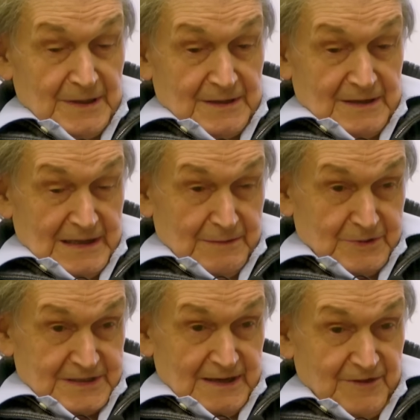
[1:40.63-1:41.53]
But it
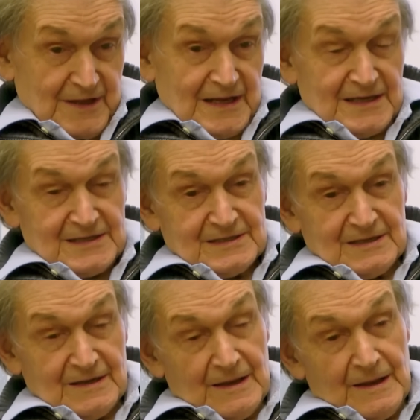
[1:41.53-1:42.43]
was
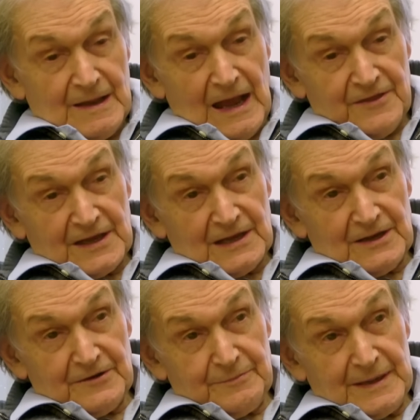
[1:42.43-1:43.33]
nevertheless, I think a
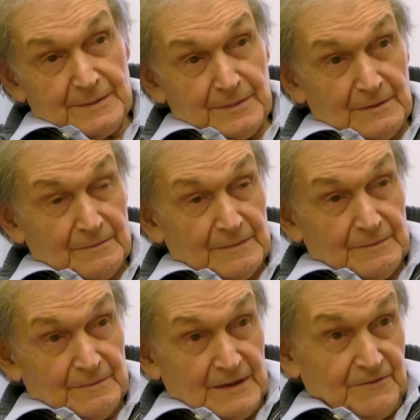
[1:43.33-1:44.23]
lot of people,
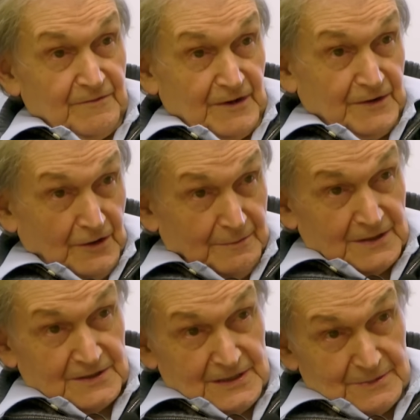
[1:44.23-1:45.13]
even von
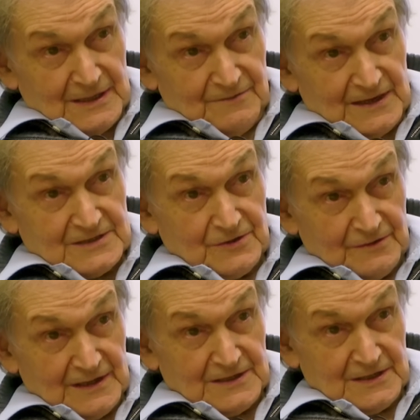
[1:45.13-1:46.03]
Neumann seemed to have that
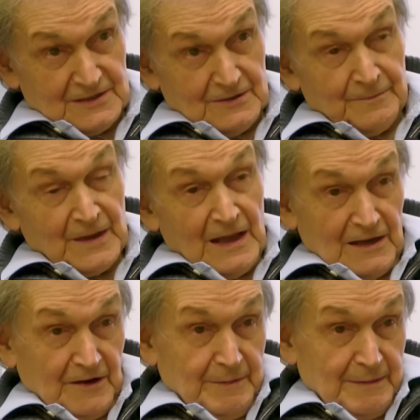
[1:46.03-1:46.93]
sort of idea too.
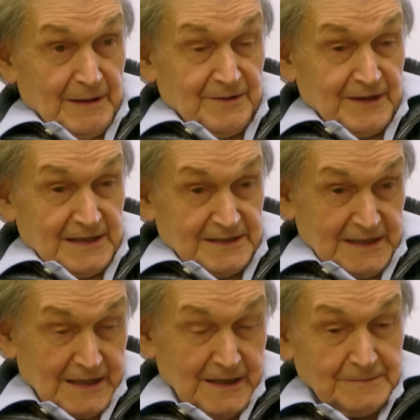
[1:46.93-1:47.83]
A lot of people had the
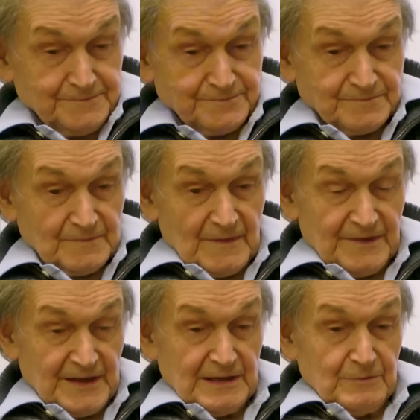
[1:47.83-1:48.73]
idea
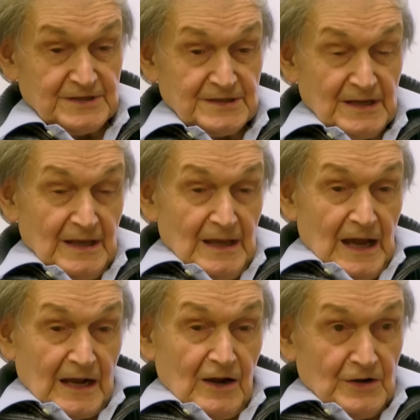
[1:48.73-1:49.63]
that it was
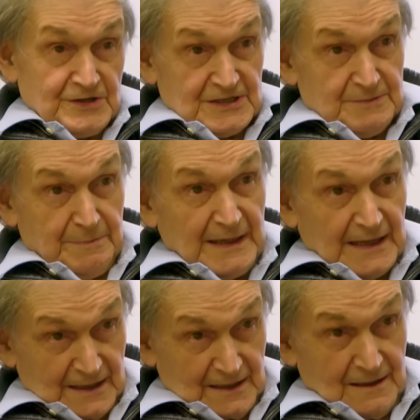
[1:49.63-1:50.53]
a conscious
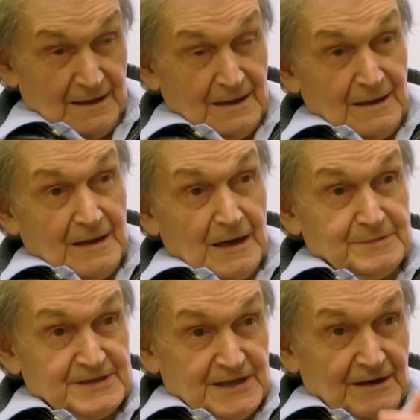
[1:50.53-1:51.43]
being
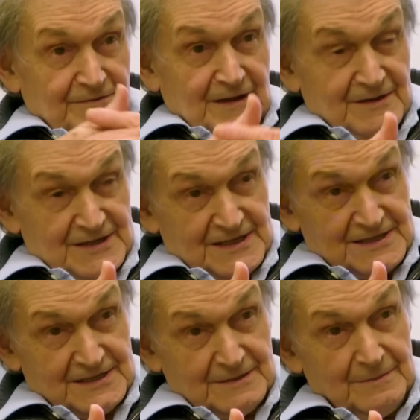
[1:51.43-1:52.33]
observing the
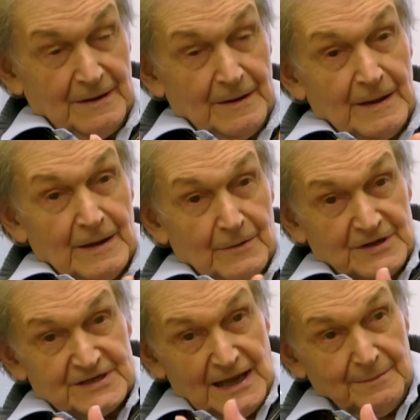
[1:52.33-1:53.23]
system
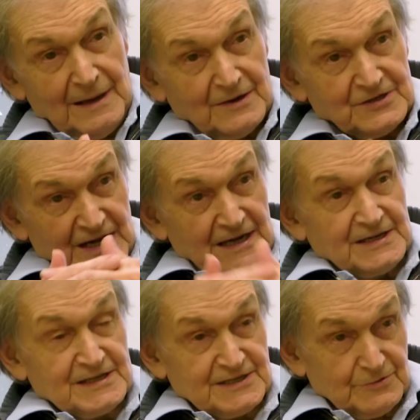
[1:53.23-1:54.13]
which somehow
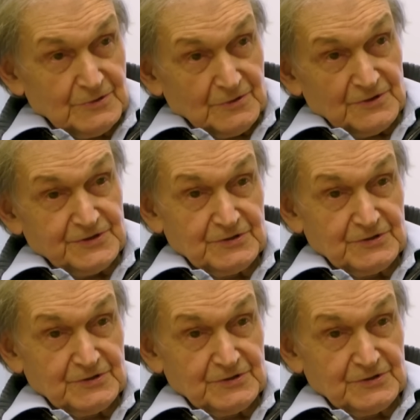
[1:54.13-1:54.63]
changes the rules.